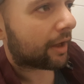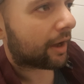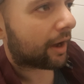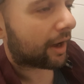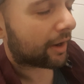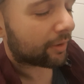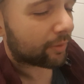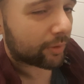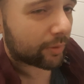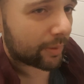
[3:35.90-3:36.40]

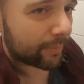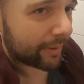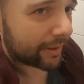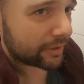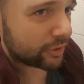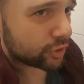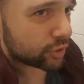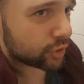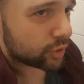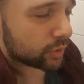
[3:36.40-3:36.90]
I don't know
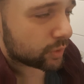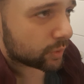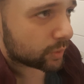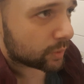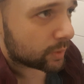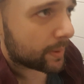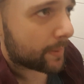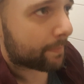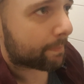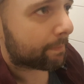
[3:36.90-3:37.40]
about
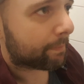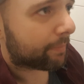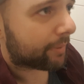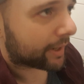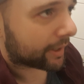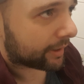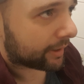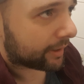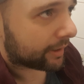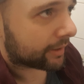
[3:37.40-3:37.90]
you,
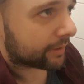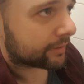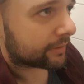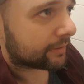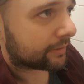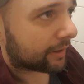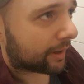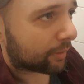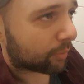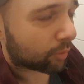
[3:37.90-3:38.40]

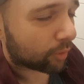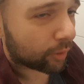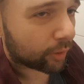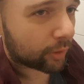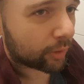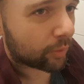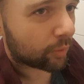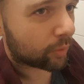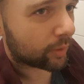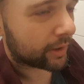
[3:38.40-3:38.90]
but I
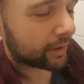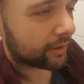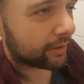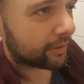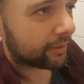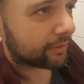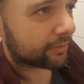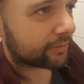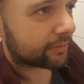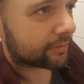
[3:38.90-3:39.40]
work
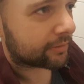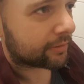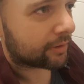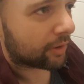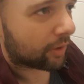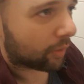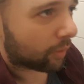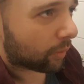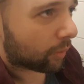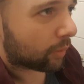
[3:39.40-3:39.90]
with
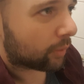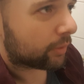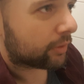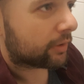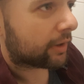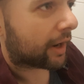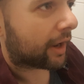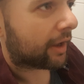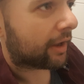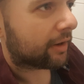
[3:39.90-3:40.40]

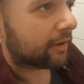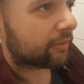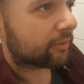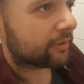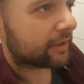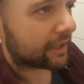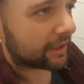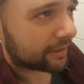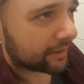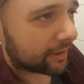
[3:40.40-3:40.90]
code
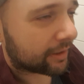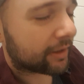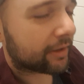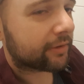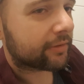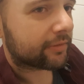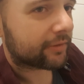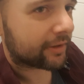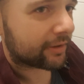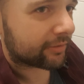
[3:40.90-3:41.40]
and data
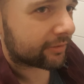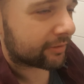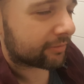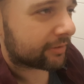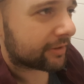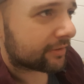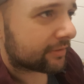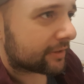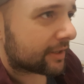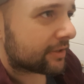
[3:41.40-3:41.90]
and things of
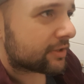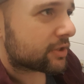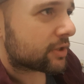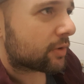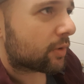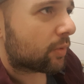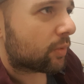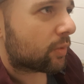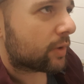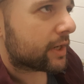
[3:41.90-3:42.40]
this
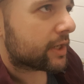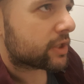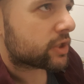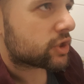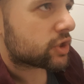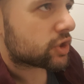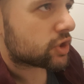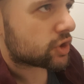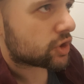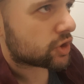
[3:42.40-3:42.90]
nature,
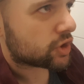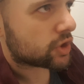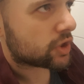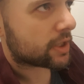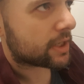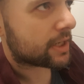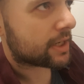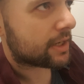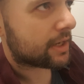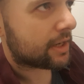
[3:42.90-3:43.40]
which
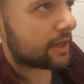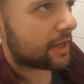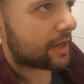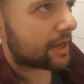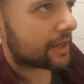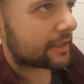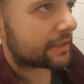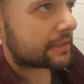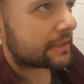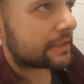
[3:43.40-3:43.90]

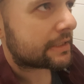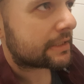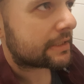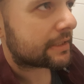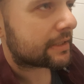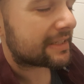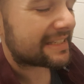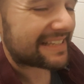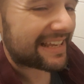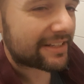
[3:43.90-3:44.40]

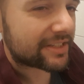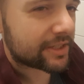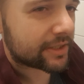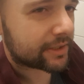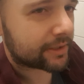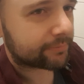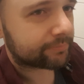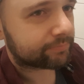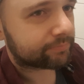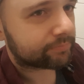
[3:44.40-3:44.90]
is
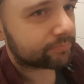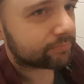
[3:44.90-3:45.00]
sensitive.